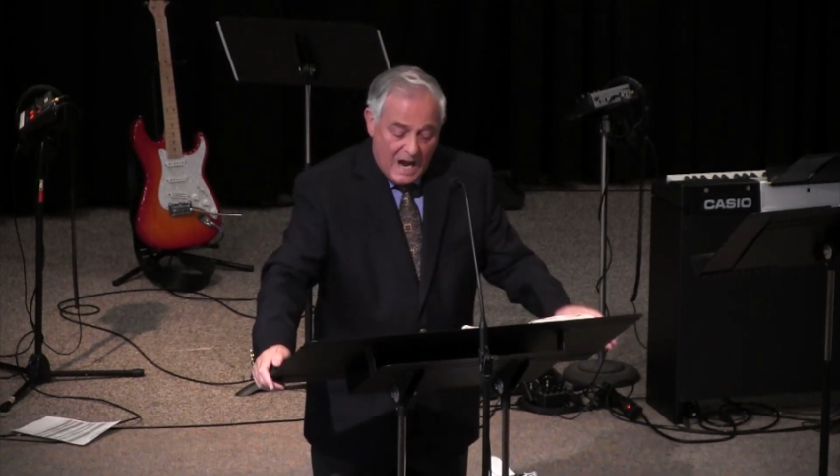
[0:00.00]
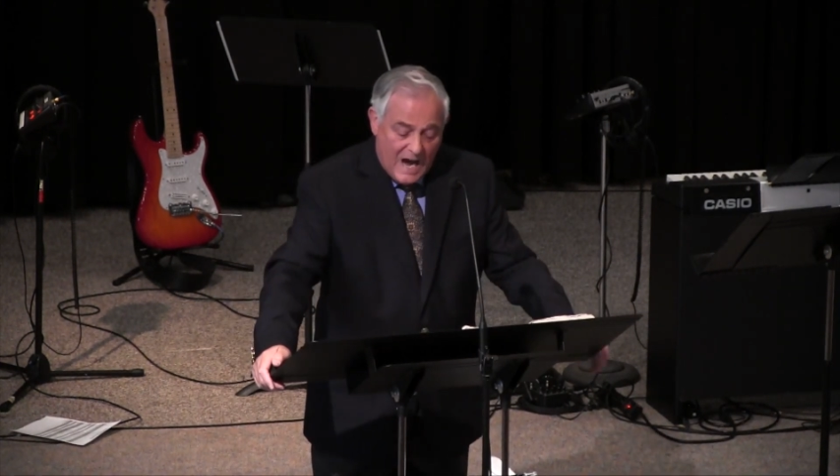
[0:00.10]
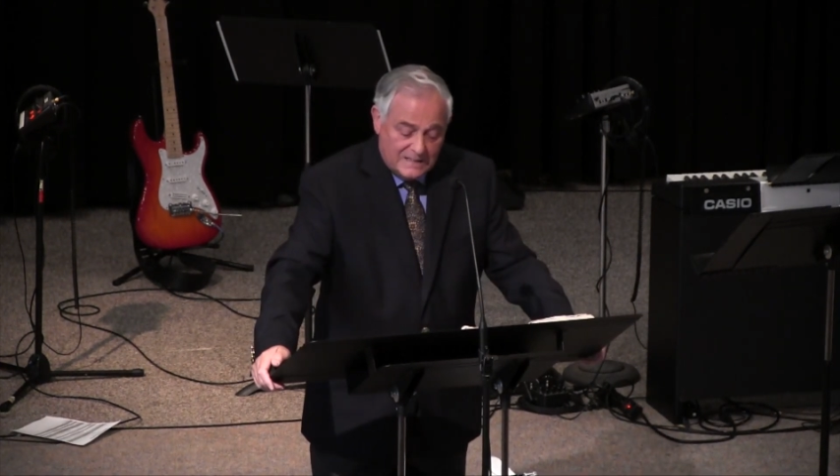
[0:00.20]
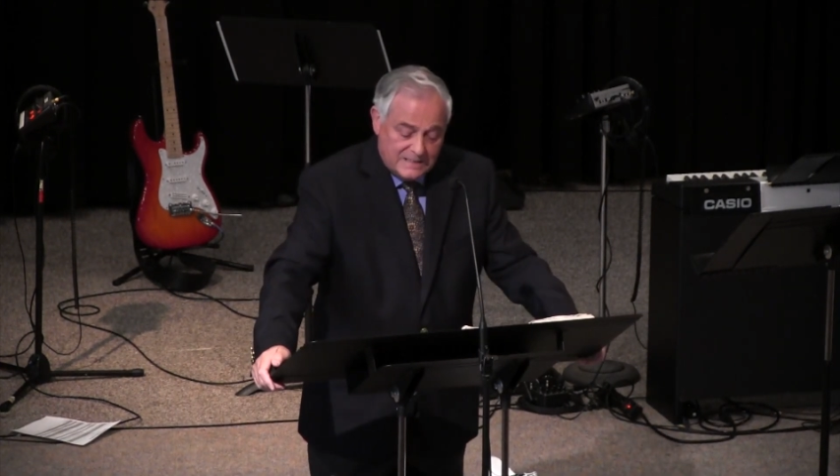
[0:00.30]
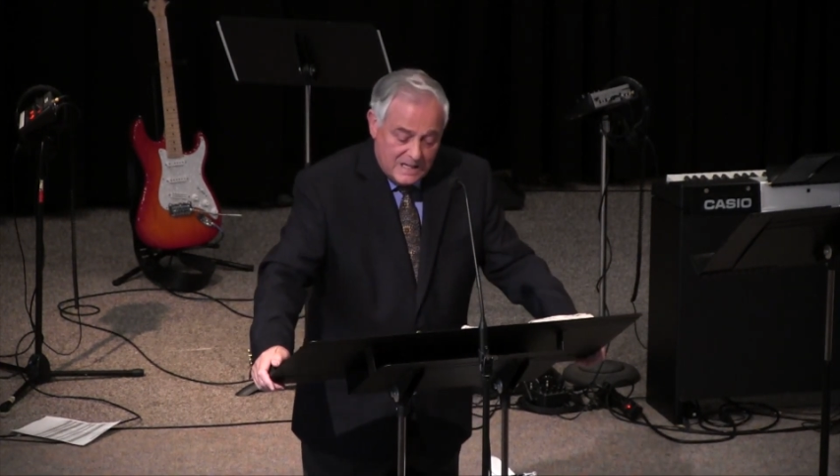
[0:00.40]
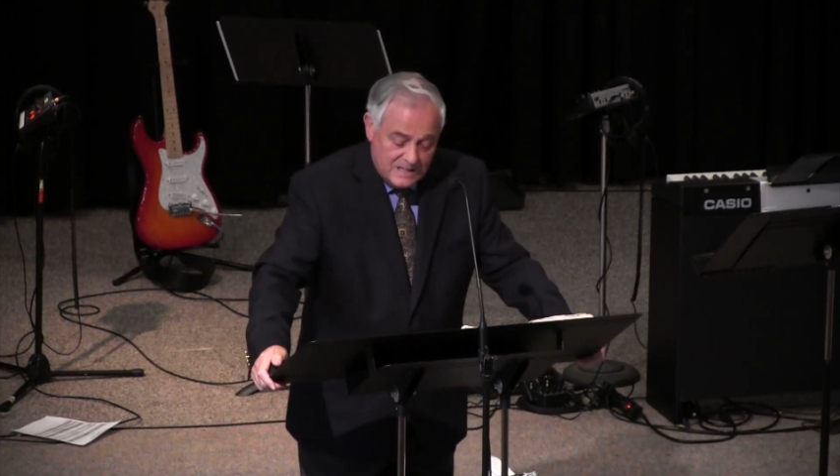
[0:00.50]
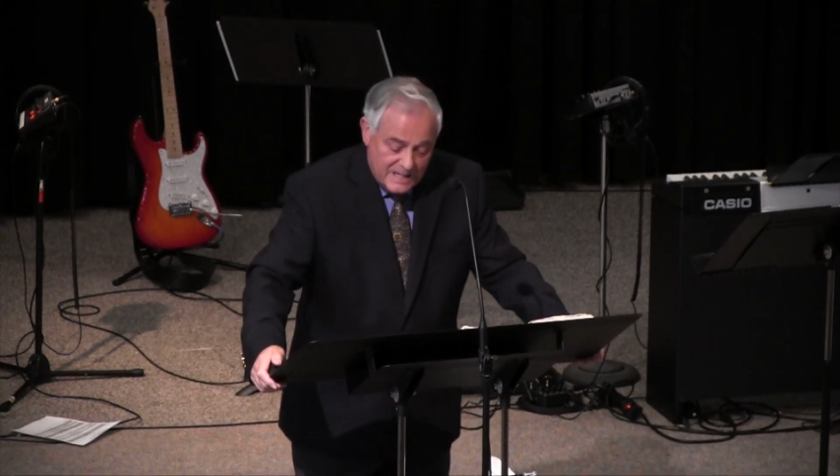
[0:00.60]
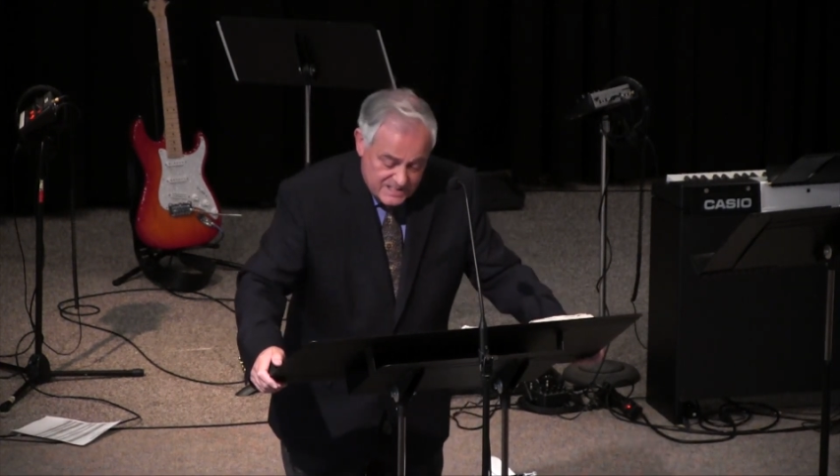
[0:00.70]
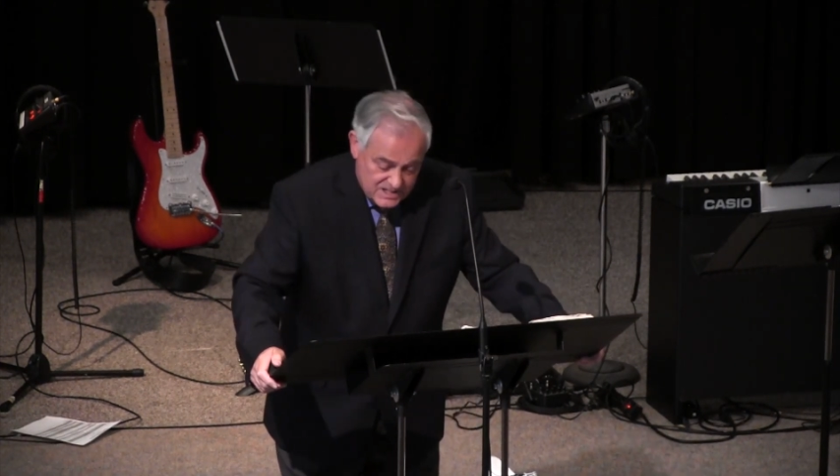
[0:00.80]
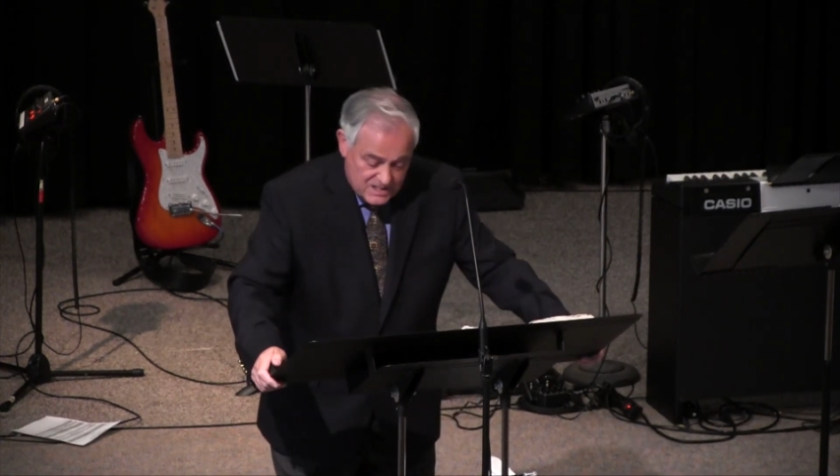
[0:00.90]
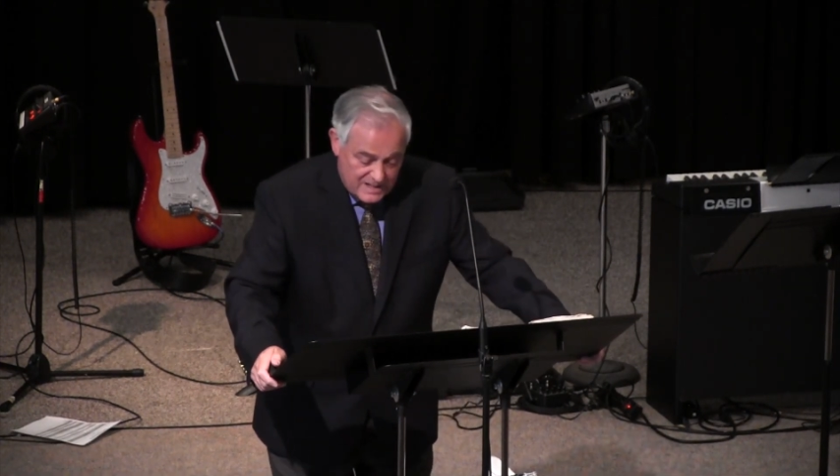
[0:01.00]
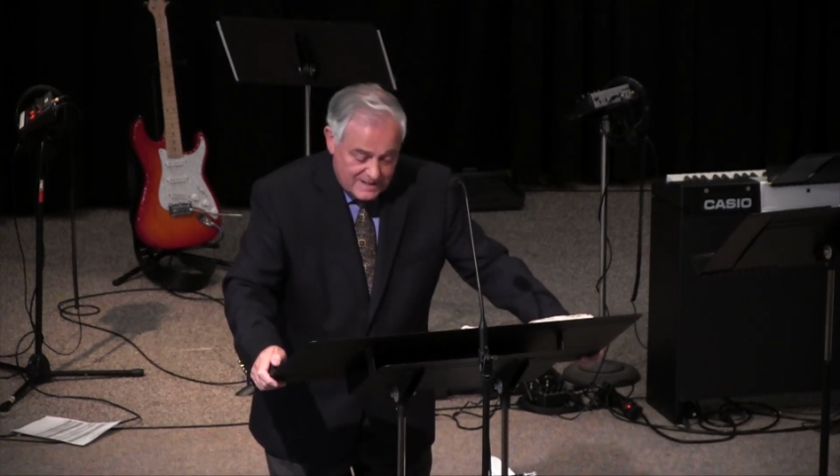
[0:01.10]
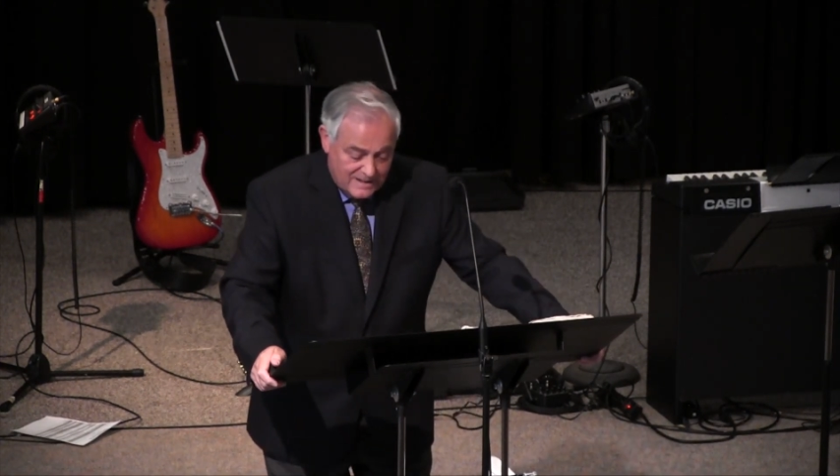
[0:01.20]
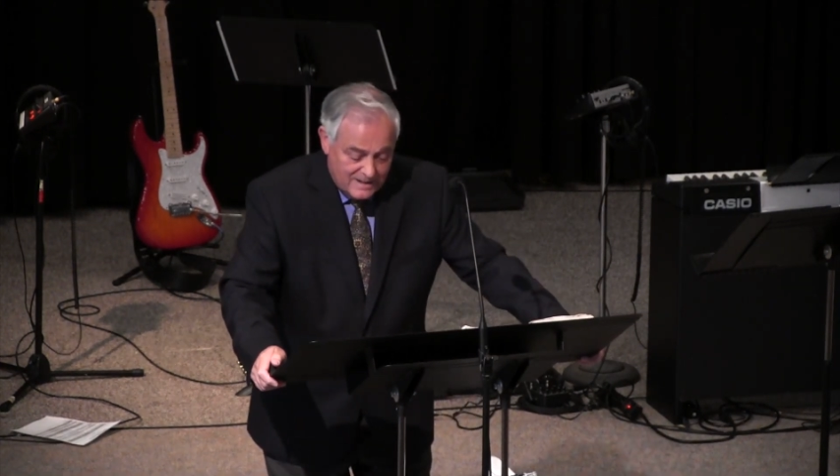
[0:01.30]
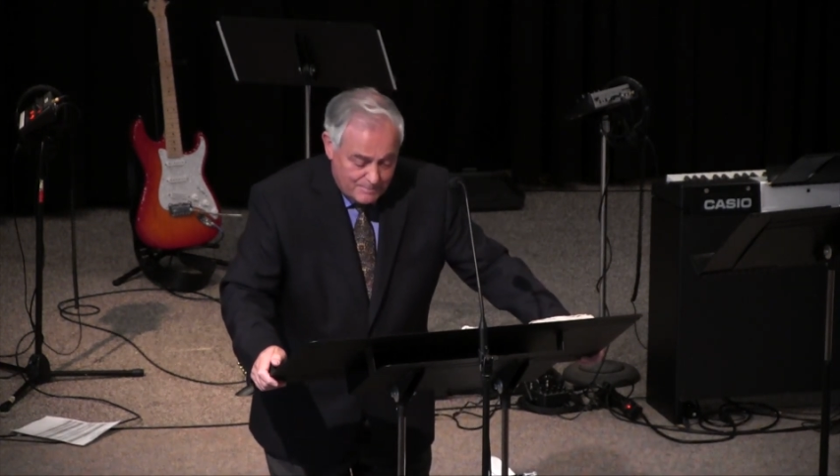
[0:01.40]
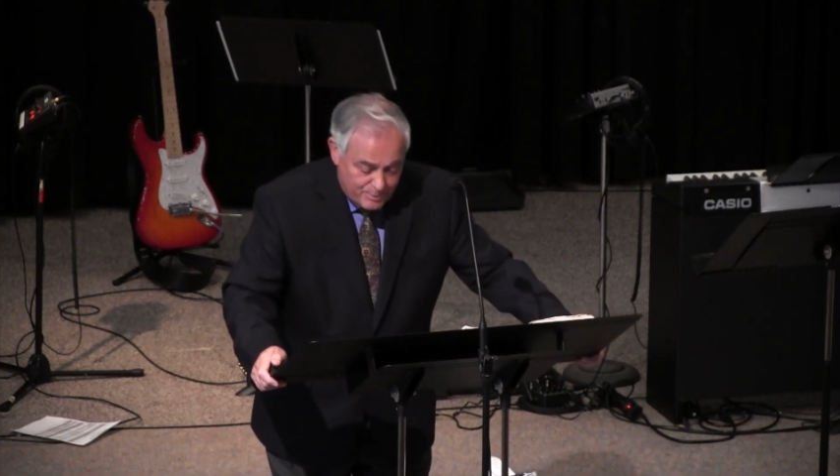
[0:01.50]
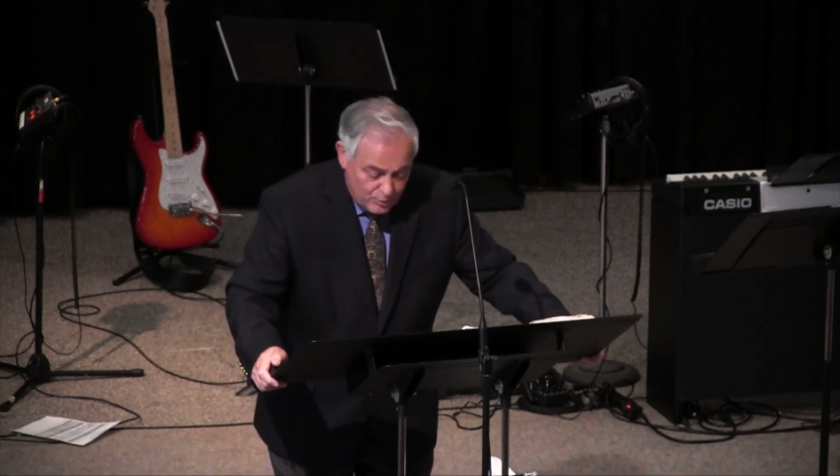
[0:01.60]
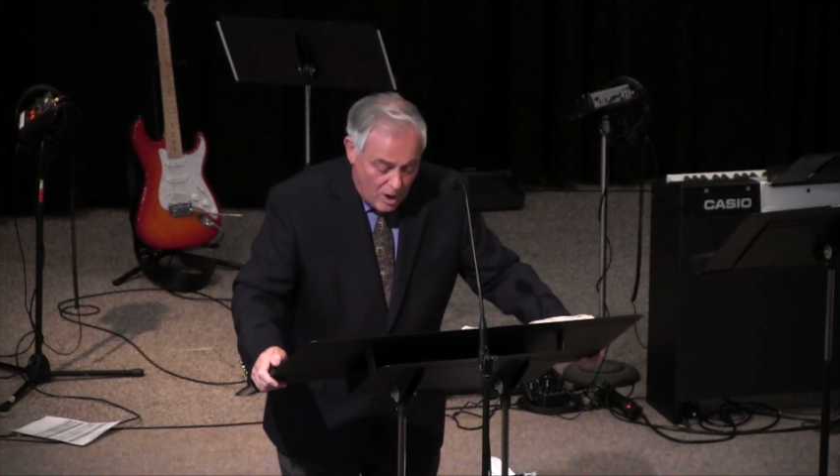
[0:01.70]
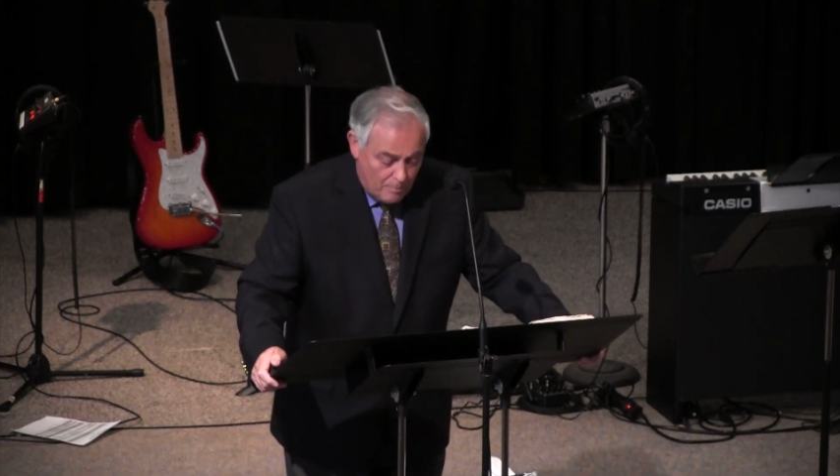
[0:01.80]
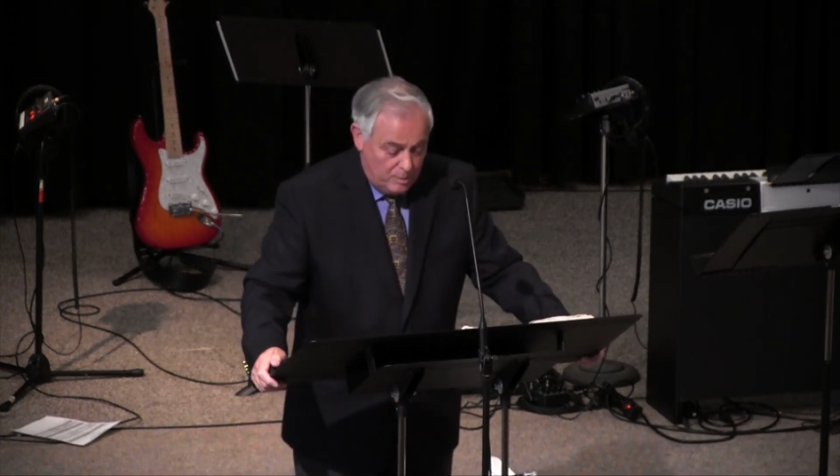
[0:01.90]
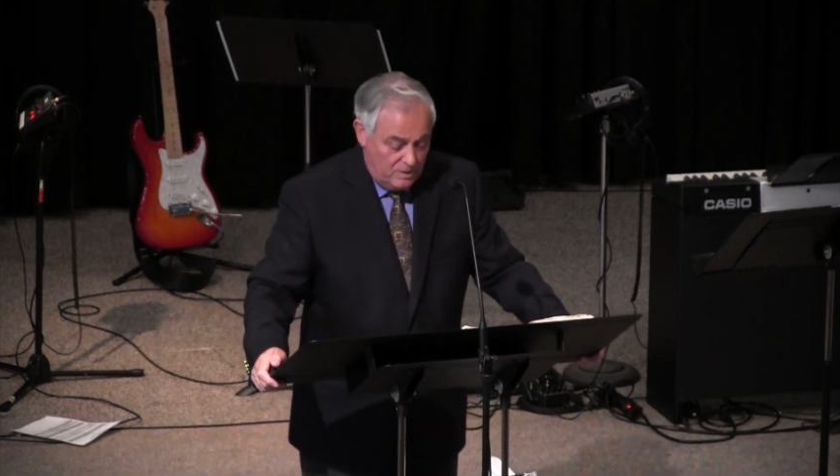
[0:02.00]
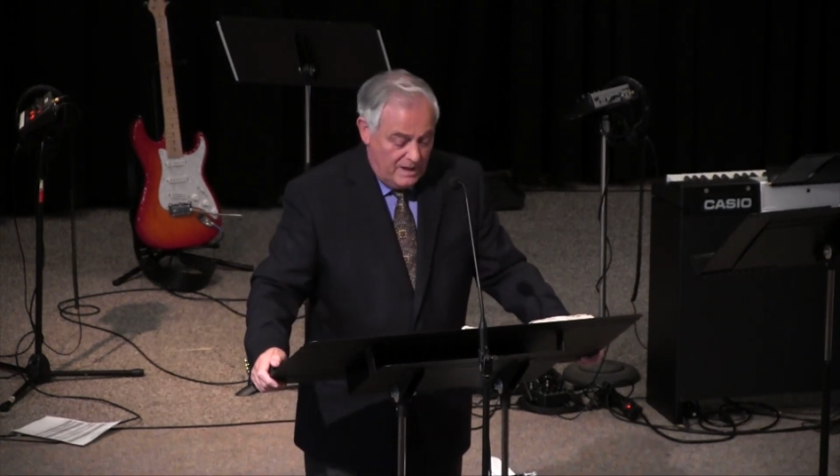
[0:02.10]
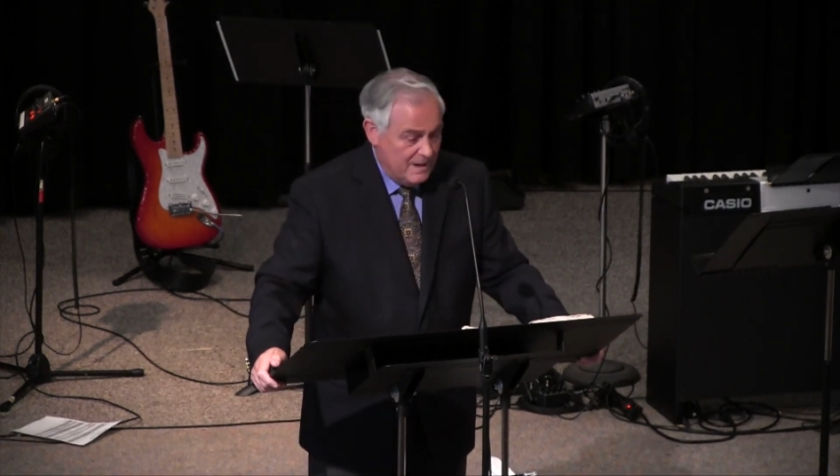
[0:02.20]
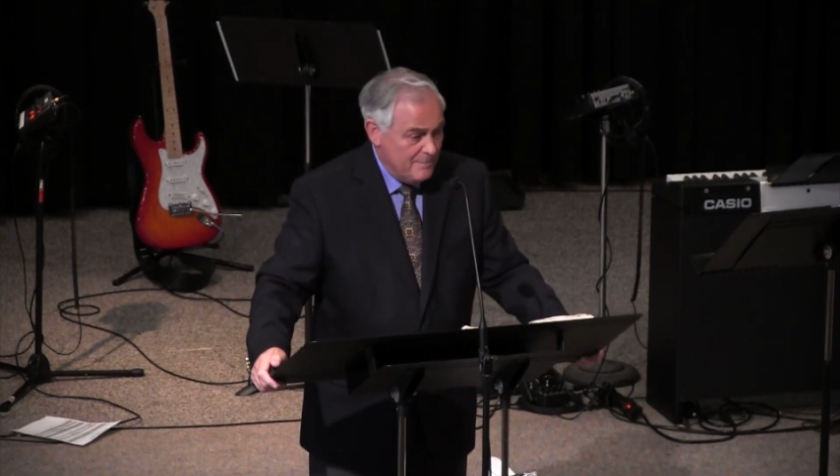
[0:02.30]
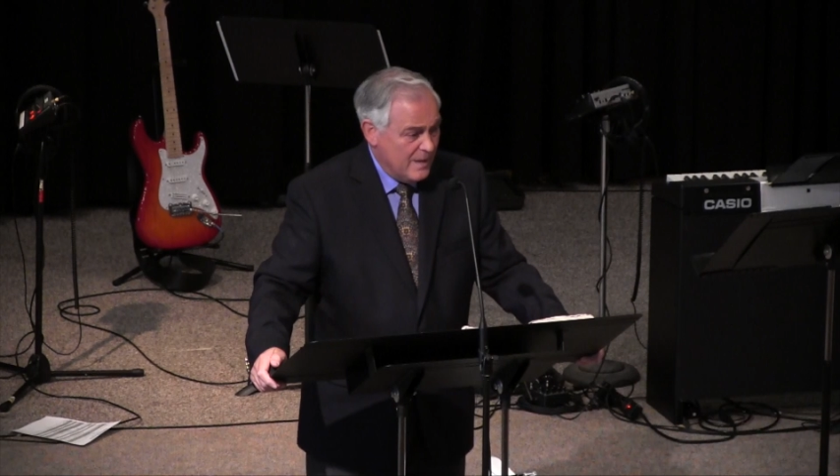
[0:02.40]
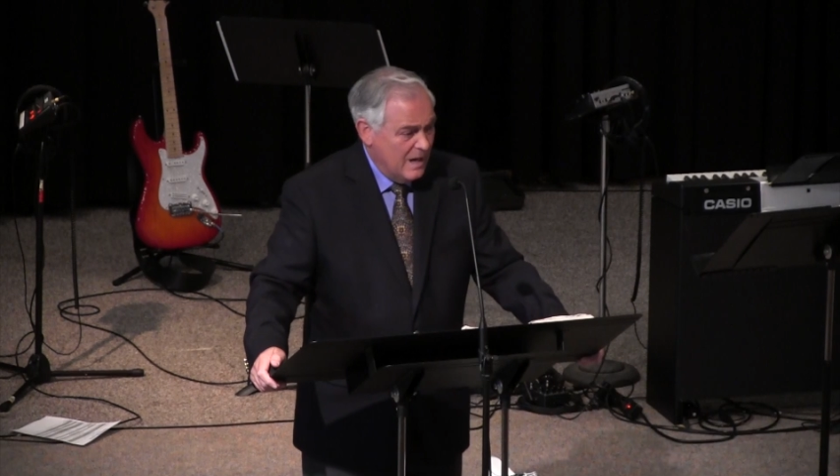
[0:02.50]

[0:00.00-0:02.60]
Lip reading: and listening properly.